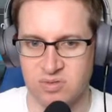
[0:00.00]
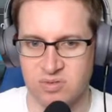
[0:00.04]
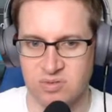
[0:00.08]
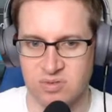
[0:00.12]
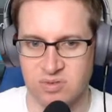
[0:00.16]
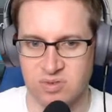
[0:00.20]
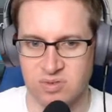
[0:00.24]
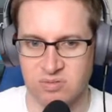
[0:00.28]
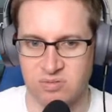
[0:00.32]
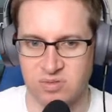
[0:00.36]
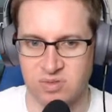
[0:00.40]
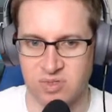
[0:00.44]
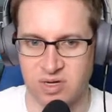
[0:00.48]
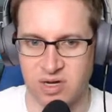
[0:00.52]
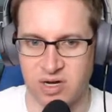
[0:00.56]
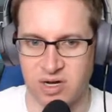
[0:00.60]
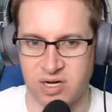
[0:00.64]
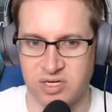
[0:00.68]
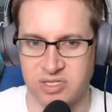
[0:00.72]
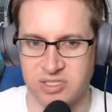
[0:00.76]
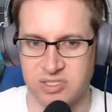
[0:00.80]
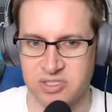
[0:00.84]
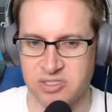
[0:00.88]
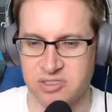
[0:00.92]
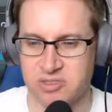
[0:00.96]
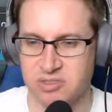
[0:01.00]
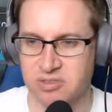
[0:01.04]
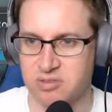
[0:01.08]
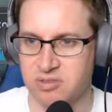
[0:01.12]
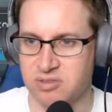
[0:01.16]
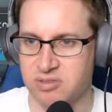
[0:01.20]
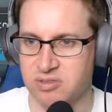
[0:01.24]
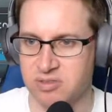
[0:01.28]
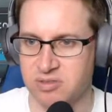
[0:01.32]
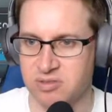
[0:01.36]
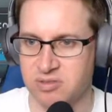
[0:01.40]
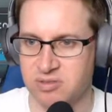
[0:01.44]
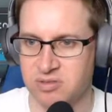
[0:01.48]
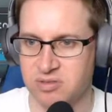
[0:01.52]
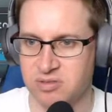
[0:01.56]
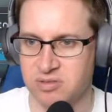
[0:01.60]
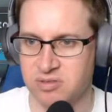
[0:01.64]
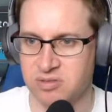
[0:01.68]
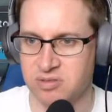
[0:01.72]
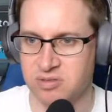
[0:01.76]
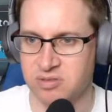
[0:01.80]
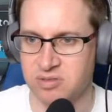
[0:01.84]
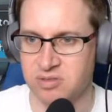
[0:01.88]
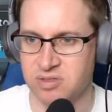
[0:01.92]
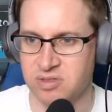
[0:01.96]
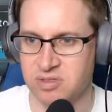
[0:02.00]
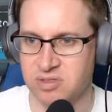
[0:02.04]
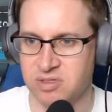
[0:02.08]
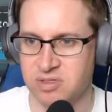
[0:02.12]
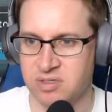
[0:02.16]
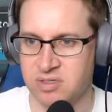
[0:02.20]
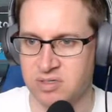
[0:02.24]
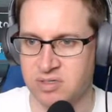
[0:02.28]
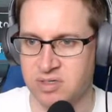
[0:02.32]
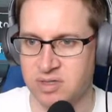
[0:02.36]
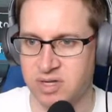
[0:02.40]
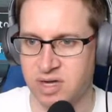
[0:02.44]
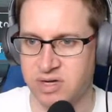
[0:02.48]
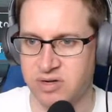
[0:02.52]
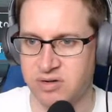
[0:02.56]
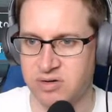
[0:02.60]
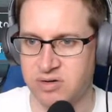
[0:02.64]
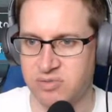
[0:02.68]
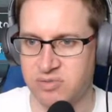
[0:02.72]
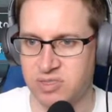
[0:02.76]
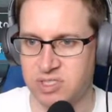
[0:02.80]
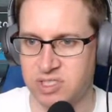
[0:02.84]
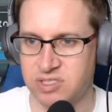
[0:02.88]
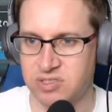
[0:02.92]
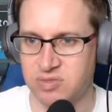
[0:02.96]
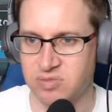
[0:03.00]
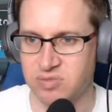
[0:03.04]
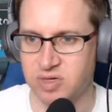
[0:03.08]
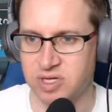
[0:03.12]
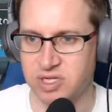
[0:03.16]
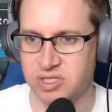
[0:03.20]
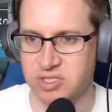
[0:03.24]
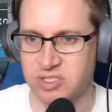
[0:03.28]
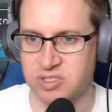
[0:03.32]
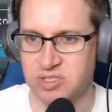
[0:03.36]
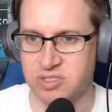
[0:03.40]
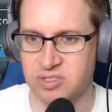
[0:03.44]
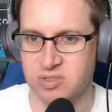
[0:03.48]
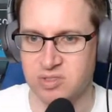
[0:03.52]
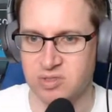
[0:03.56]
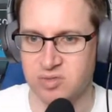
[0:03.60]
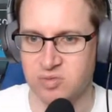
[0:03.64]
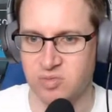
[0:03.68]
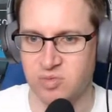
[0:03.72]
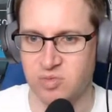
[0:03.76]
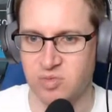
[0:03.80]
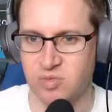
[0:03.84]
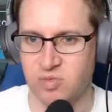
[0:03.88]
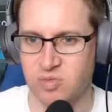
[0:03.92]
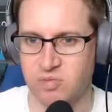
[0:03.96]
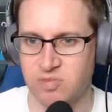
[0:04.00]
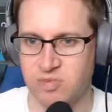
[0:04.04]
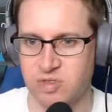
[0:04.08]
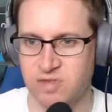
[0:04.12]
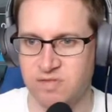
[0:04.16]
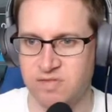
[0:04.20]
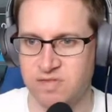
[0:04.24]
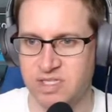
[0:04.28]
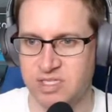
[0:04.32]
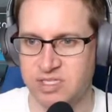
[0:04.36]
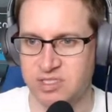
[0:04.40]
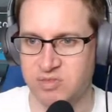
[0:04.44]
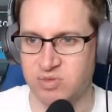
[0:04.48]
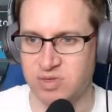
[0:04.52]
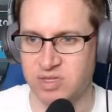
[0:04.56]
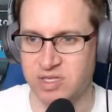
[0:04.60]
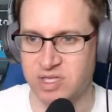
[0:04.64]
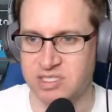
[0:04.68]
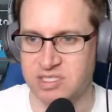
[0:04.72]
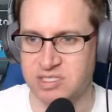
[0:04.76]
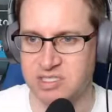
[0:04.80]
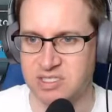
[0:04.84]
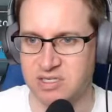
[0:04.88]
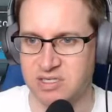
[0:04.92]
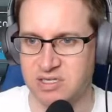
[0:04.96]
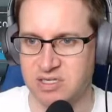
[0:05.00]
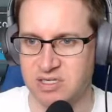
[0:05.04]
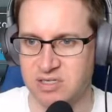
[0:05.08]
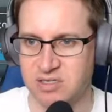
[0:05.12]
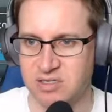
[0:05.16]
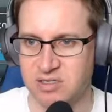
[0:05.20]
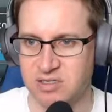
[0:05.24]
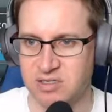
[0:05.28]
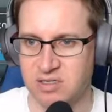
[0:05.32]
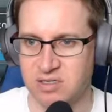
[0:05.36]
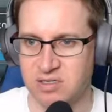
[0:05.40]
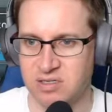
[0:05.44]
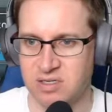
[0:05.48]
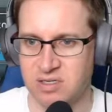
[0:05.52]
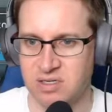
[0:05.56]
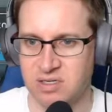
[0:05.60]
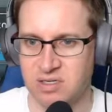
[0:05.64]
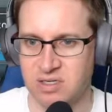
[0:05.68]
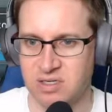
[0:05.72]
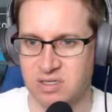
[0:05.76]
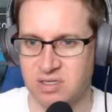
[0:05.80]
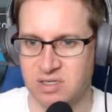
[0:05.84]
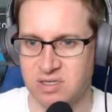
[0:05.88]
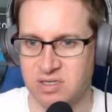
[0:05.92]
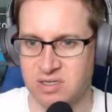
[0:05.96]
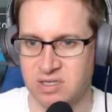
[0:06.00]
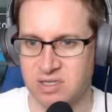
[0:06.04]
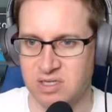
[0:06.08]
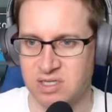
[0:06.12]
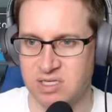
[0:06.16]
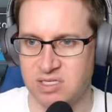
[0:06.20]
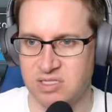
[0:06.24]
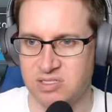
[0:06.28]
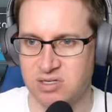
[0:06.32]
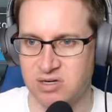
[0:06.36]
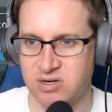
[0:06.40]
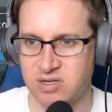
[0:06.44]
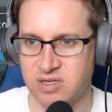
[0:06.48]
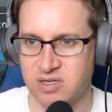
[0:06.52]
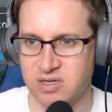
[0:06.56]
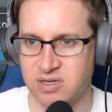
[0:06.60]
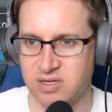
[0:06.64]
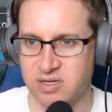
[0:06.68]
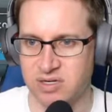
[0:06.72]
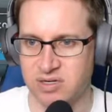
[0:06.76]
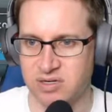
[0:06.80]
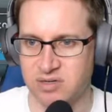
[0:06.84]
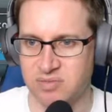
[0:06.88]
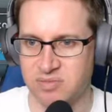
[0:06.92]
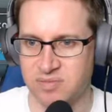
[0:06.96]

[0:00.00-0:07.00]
oh gosh. I don't know which is which. We'll remove this one. That's the... These are the